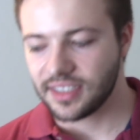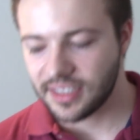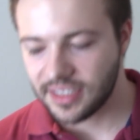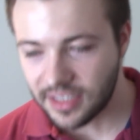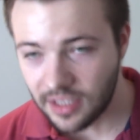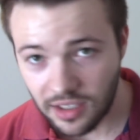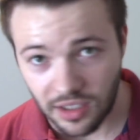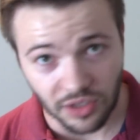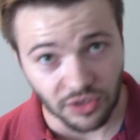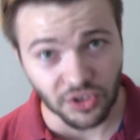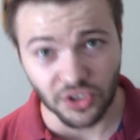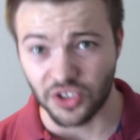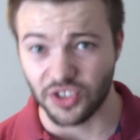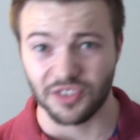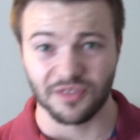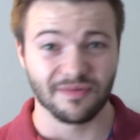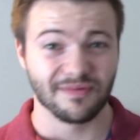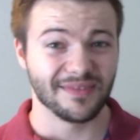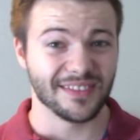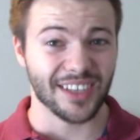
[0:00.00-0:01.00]
you know, just
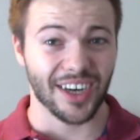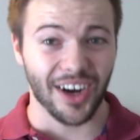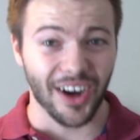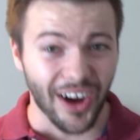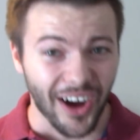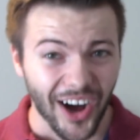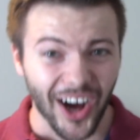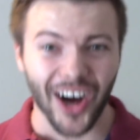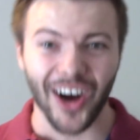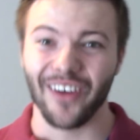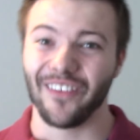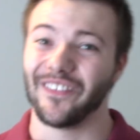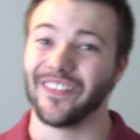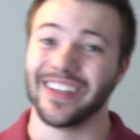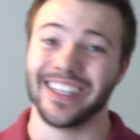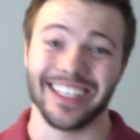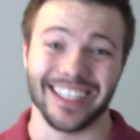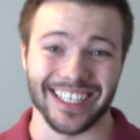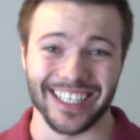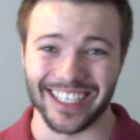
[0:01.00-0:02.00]

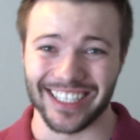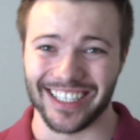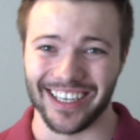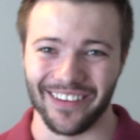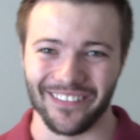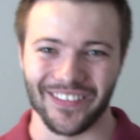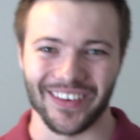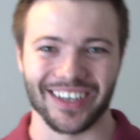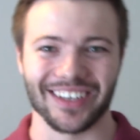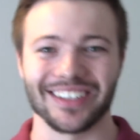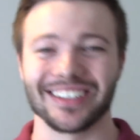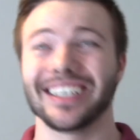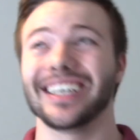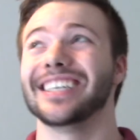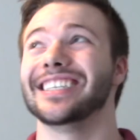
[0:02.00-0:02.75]
awfully difficult.